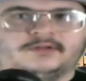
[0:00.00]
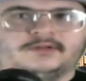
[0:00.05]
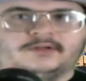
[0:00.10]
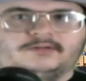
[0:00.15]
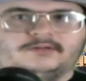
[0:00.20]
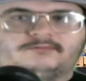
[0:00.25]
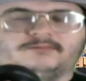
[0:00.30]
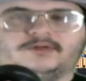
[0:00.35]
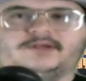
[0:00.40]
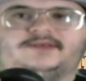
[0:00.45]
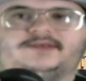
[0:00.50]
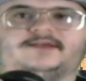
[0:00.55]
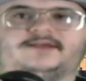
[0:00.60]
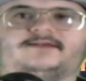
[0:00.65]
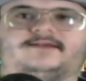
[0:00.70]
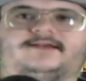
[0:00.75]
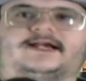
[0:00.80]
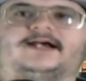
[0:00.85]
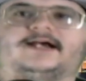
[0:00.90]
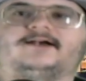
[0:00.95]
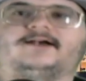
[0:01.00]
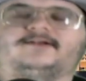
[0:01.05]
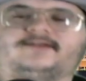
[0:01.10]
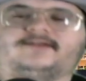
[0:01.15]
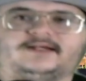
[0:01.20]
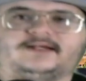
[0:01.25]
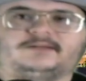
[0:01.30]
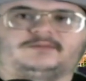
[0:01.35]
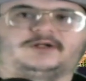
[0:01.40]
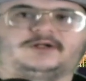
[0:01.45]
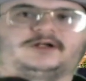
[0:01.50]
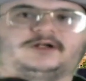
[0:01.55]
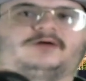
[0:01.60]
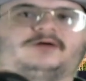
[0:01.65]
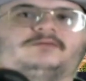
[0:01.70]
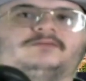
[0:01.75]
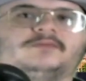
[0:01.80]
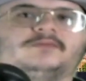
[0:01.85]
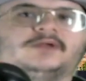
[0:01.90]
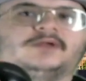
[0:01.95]
would this entire team, you
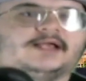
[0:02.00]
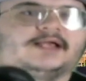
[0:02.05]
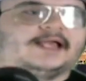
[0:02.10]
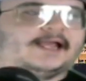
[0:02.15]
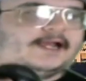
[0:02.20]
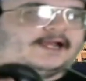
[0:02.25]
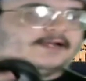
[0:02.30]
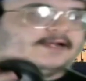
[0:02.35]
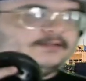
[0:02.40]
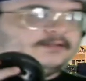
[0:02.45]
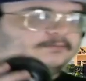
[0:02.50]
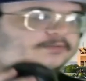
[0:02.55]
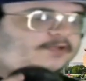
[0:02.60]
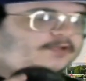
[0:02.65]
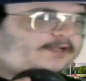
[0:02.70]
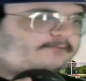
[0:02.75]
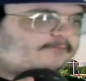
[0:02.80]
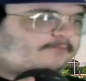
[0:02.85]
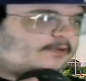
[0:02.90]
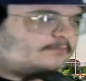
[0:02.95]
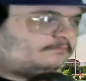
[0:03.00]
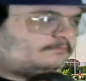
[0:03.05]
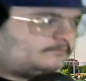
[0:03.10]
know, act and play? Well,